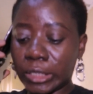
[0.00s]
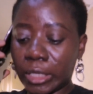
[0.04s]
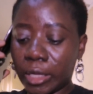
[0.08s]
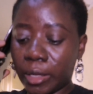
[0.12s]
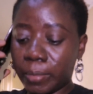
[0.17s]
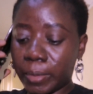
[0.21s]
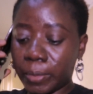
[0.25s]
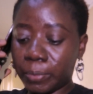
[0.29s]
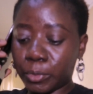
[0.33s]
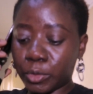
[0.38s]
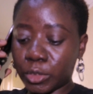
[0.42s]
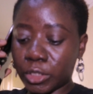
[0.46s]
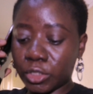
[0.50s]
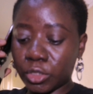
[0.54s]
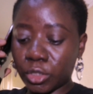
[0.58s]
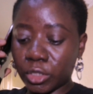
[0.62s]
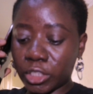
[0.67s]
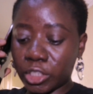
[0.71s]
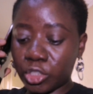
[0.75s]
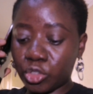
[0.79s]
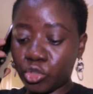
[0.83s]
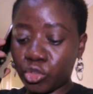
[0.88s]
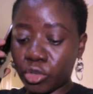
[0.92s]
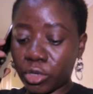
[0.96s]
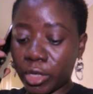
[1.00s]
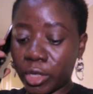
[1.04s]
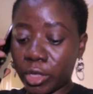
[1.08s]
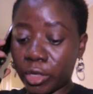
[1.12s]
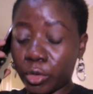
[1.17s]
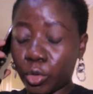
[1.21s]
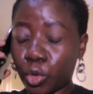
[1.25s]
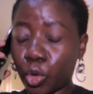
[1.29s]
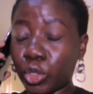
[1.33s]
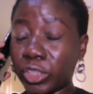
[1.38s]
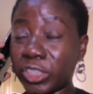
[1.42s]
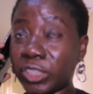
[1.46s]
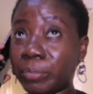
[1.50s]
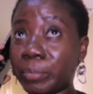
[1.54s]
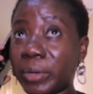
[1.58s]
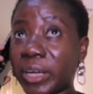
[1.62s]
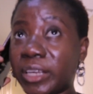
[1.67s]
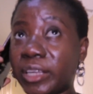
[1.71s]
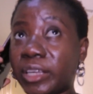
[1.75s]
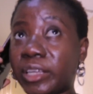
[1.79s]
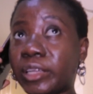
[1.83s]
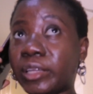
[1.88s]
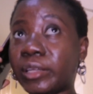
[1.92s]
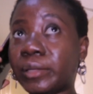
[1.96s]
Let me put it on a, uh, on the
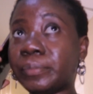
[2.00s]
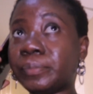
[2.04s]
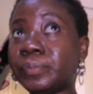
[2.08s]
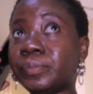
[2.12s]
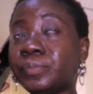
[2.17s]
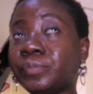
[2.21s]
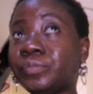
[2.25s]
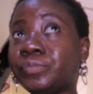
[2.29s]
mannequin.